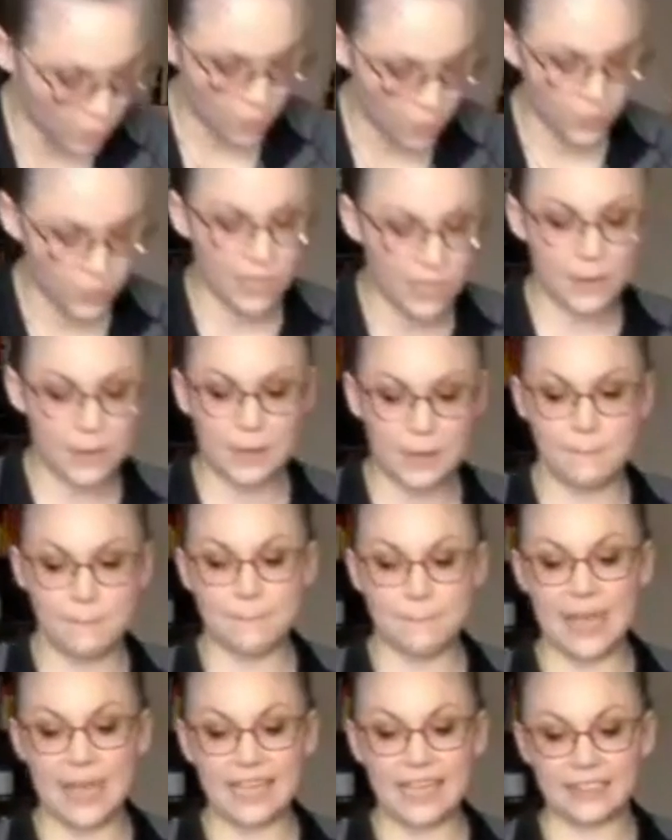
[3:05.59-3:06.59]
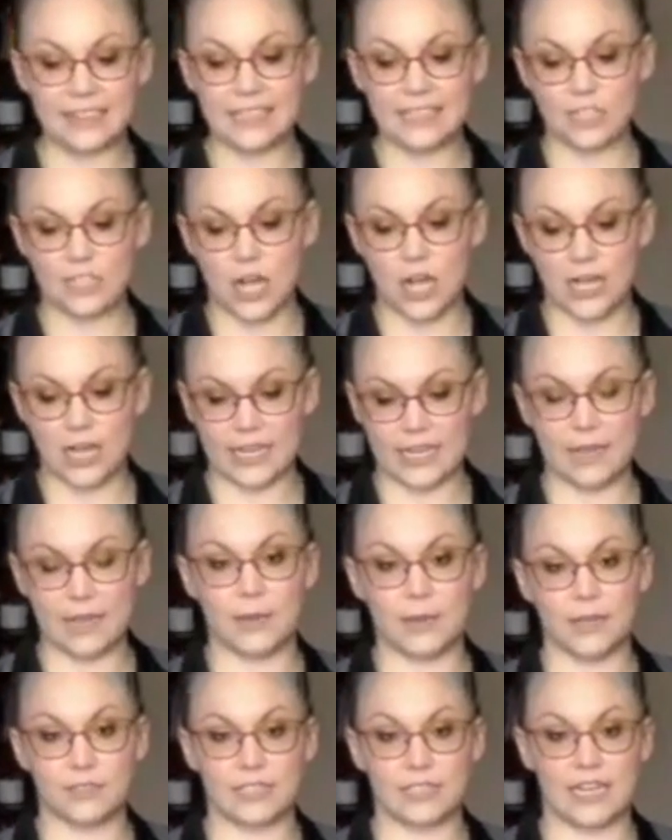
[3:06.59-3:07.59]
we're gonna be mainly talking
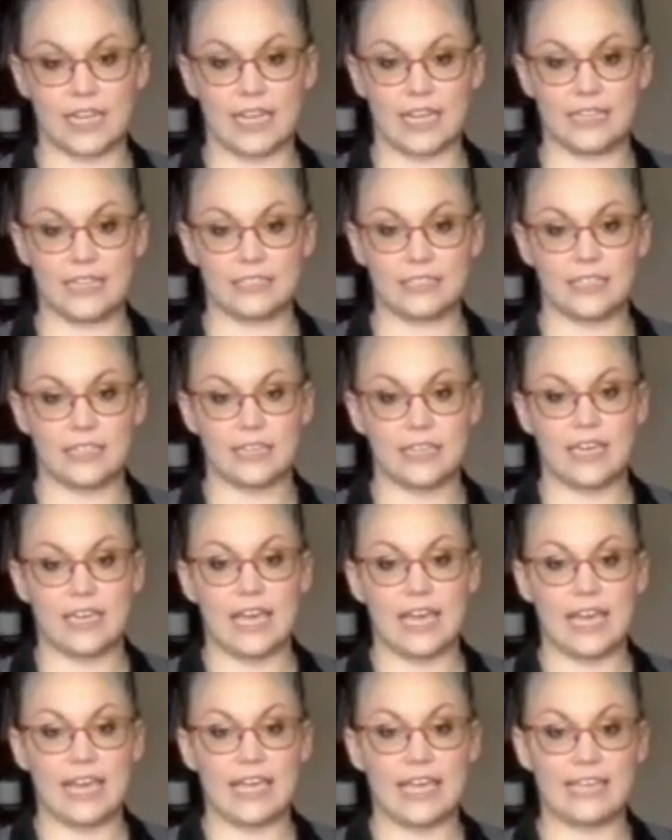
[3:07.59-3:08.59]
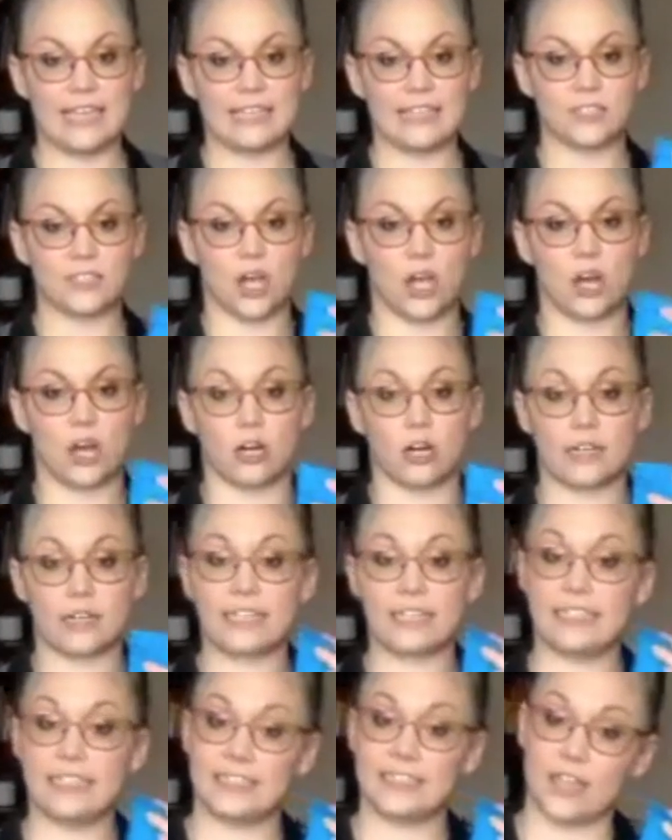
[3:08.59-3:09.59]
about tonight, is our
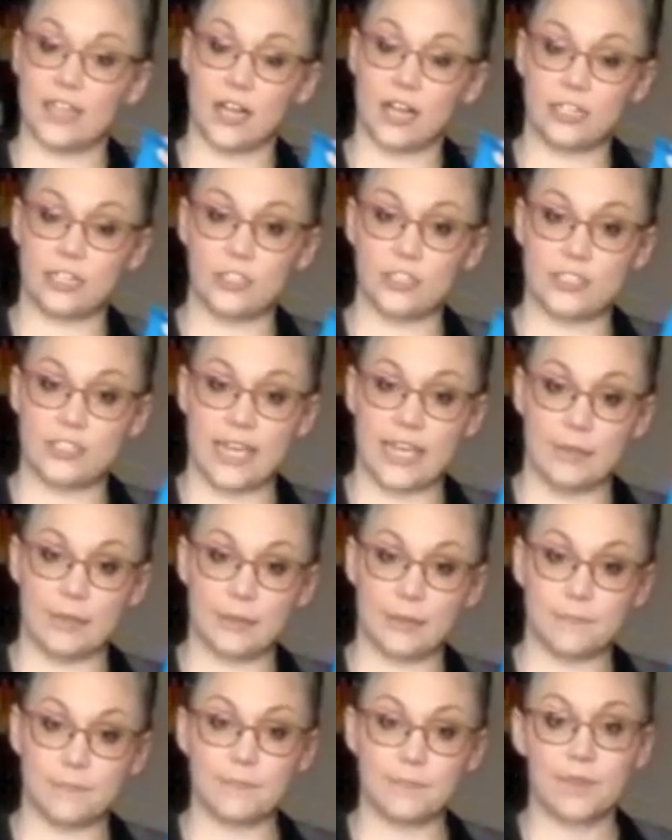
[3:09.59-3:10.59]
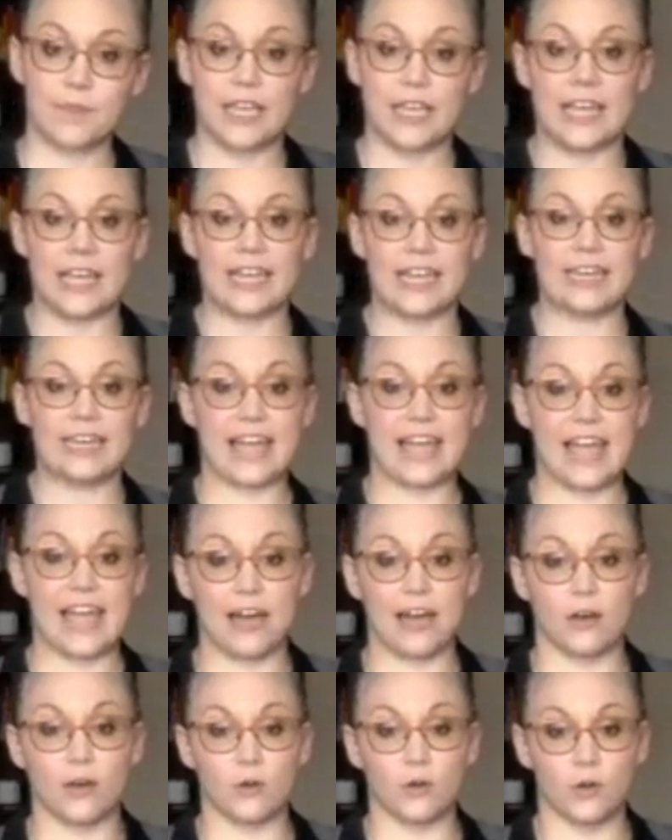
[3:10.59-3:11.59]
kinesiology tape.
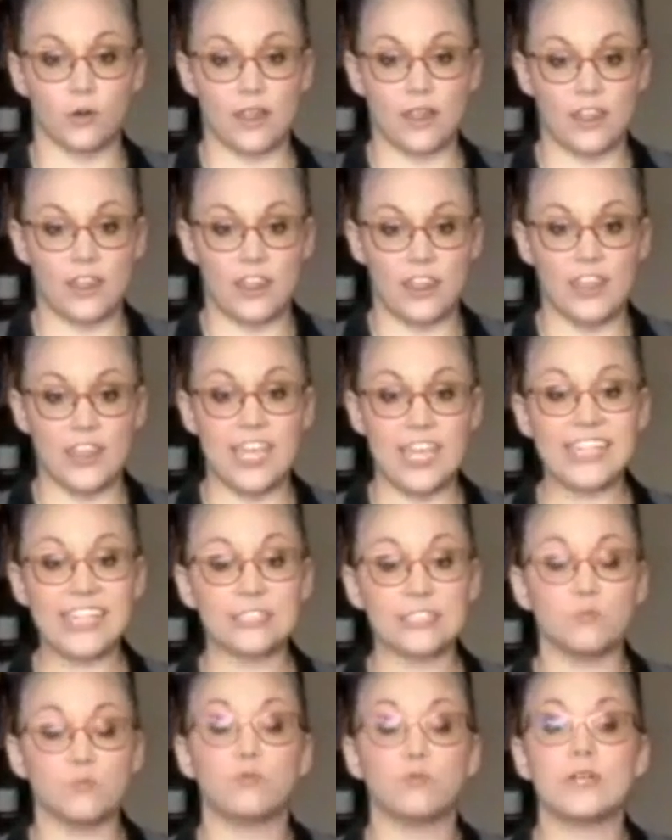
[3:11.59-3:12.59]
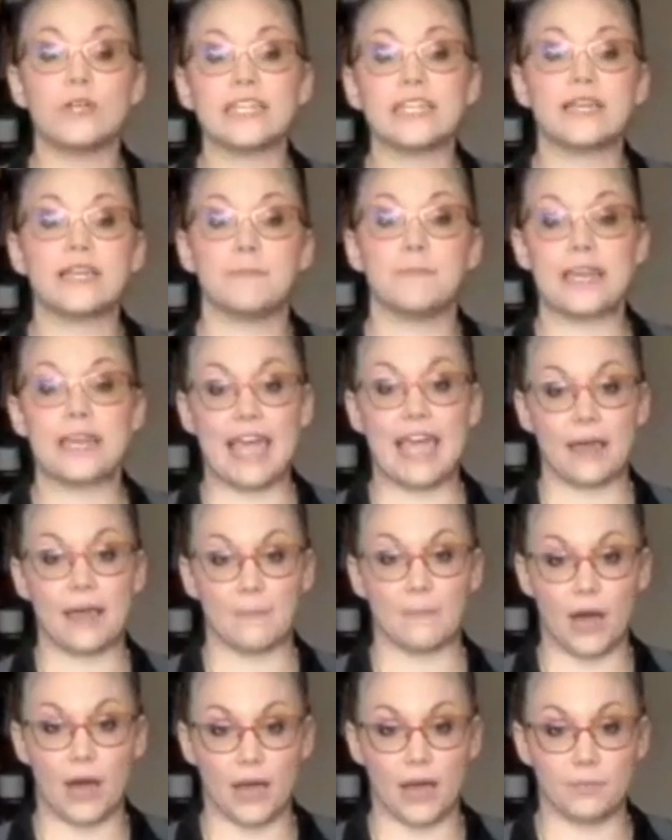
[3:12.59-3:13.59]
Now, this really became
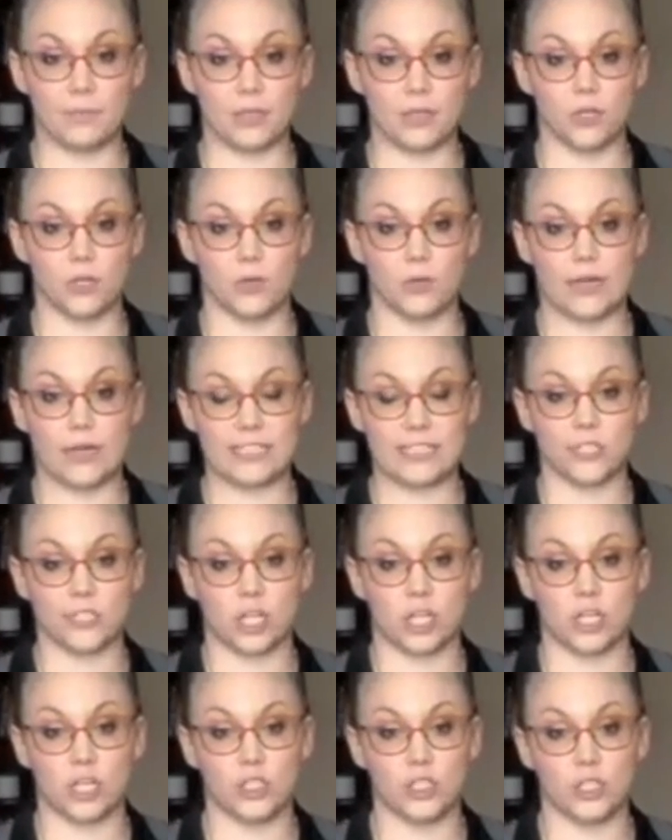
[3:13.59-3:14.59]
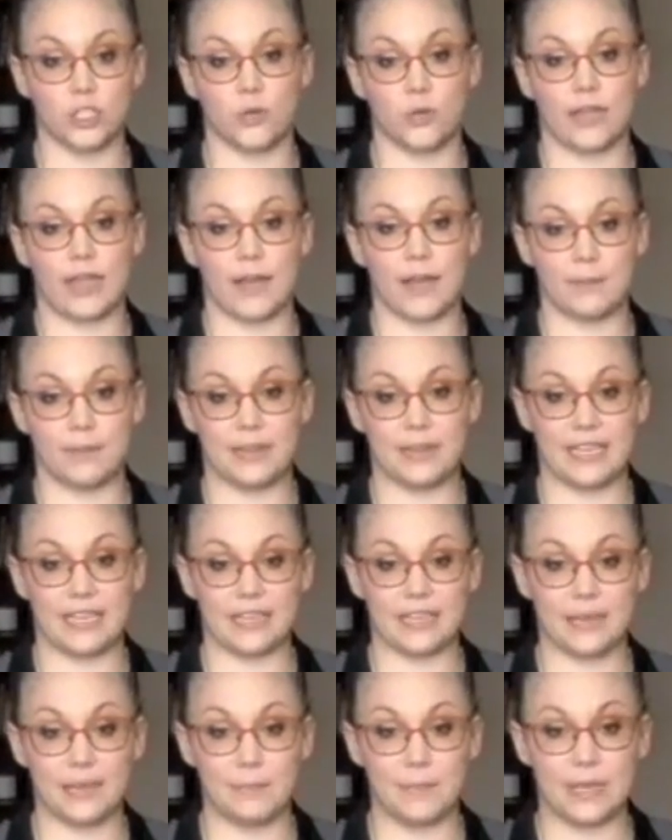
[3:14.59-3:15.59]
popular when it started showing up in the
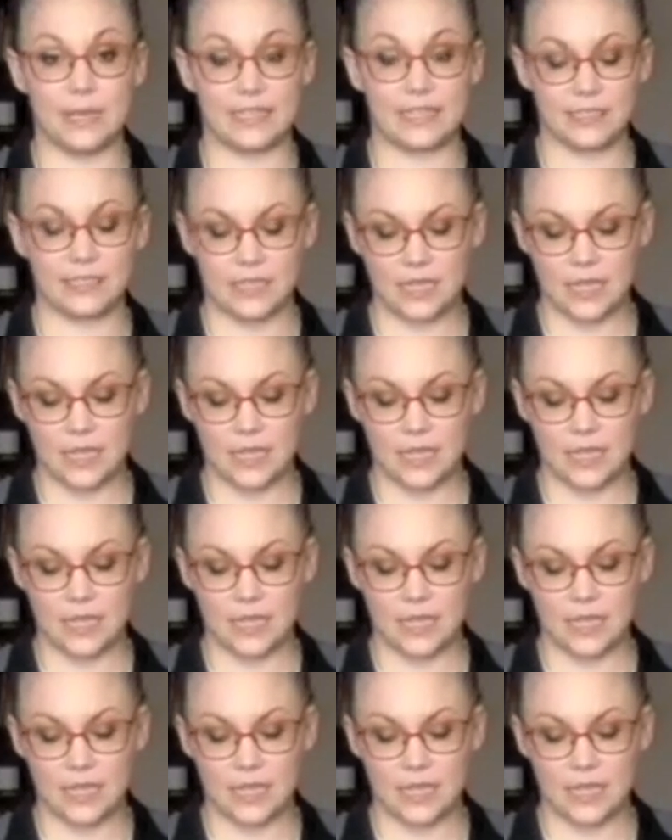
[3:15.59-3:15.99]
Olympics,